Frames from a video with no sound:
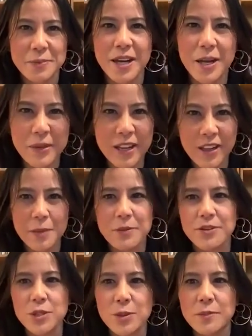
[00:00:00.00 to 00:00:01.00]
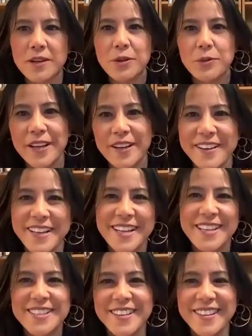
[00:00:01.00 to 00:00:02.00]
I'm a, I'm a climber as well, by the way,
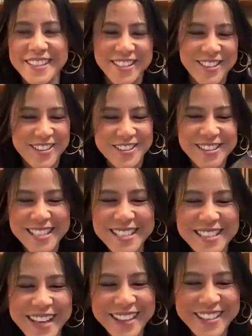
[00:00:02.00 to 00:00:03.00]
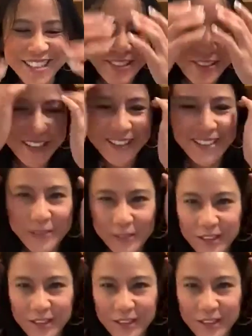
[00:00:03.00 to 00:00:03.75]
so I like to use this analogy quite a lot.